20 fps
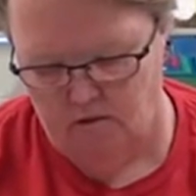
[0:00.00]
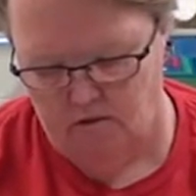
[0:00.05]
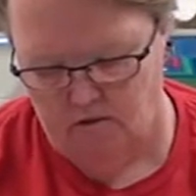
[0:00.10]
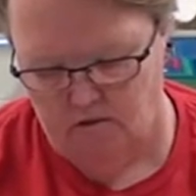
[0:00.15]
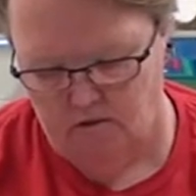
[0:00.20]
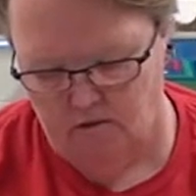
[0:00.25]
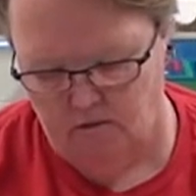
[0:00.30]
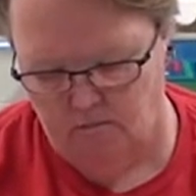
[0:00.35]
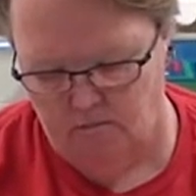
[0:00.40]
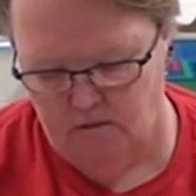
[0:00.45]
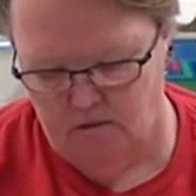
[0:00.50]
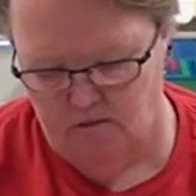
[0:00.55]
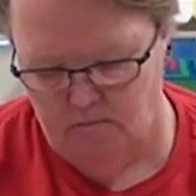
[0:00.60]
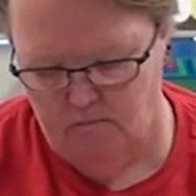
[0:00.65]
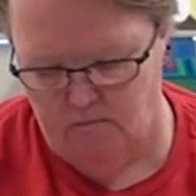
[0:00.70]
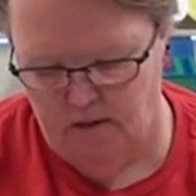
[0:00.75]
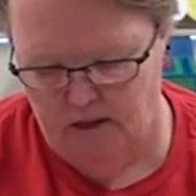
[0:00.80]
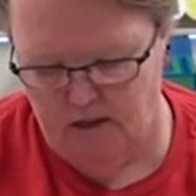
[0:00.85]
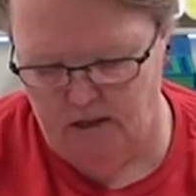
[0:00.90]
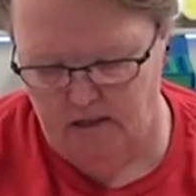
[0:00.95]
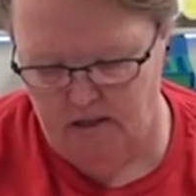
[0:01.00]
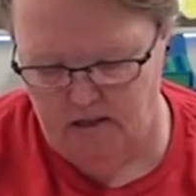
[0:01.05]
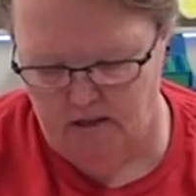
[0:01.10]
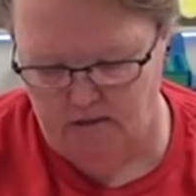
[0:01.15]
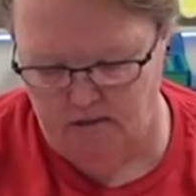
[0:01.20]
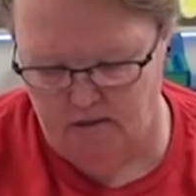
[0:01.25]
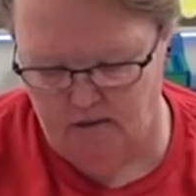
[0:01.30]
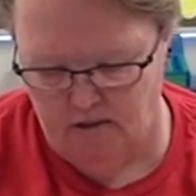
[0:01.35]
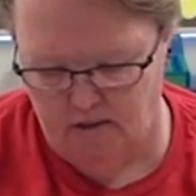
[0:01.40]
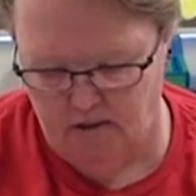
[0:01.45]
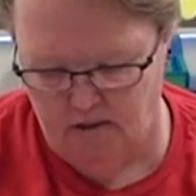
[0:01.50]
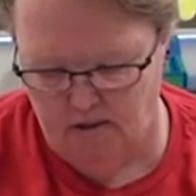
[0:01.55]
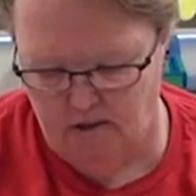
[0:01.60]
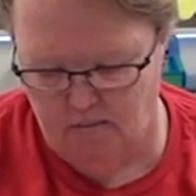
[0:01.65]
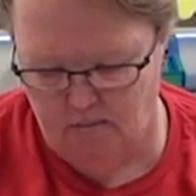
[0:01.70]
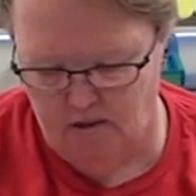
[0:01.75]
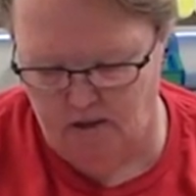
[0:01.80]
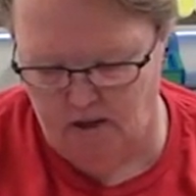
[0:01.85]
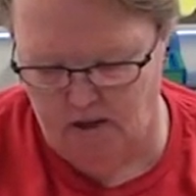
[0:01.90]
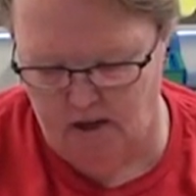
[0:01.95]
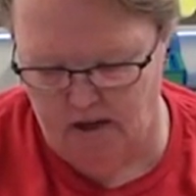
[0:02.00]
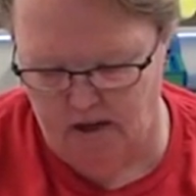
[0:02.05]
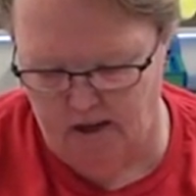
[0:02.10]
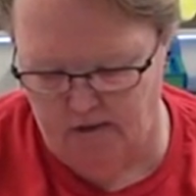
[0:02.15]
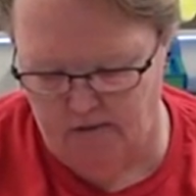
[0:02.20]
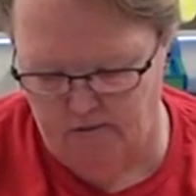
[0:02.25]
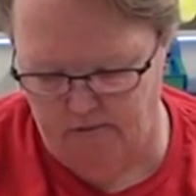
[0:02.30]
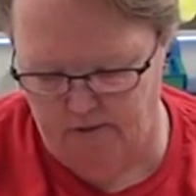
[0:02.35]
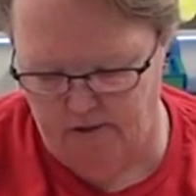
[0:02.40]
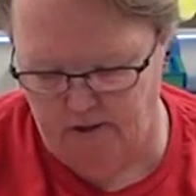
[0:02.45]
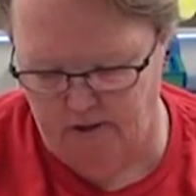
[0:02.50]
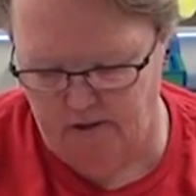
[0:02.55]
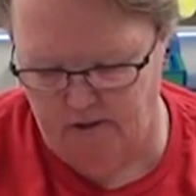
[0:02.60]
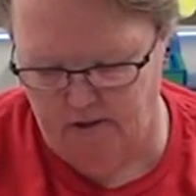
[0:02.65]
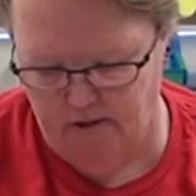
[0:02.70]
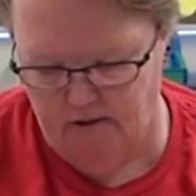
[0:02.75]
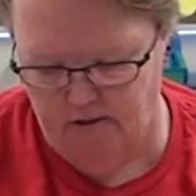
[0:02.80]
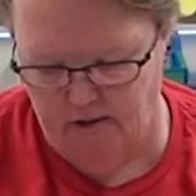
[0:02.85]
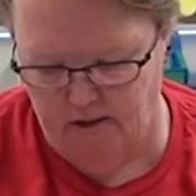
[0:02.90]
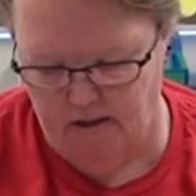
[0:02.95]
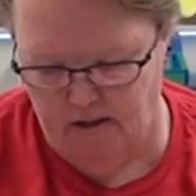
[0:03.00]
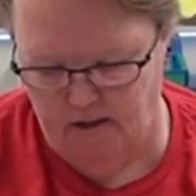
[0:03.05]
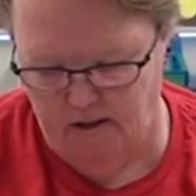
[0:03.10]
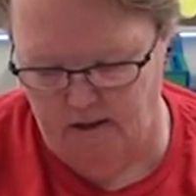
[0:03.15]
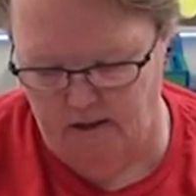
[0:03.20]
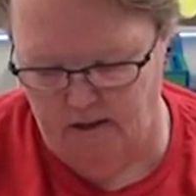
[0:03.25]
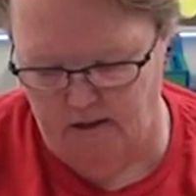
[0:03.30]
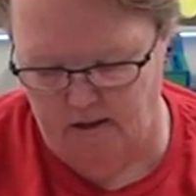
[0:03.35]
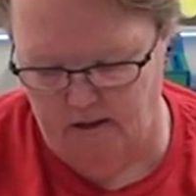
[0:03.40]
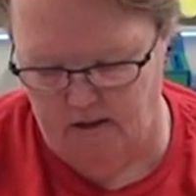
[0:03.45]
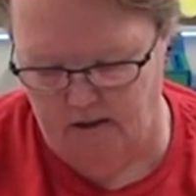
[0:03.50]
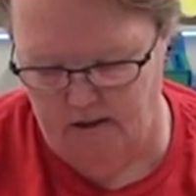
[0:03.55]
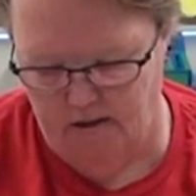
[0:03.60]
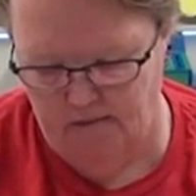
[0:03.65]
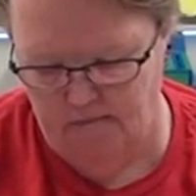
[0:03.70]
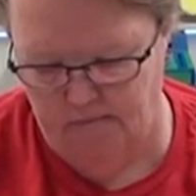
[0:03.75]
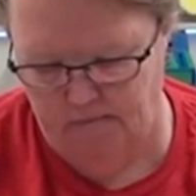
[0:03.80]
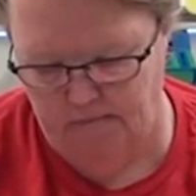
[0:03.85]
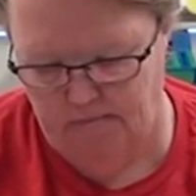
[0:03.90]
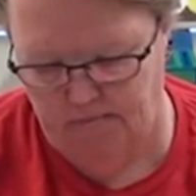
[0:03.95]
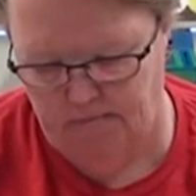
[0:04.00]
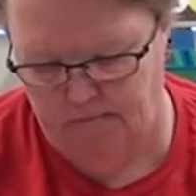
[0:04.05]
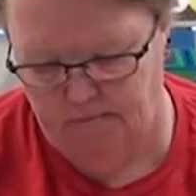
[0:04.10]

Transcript: so Miss Betty is going to come alive here again.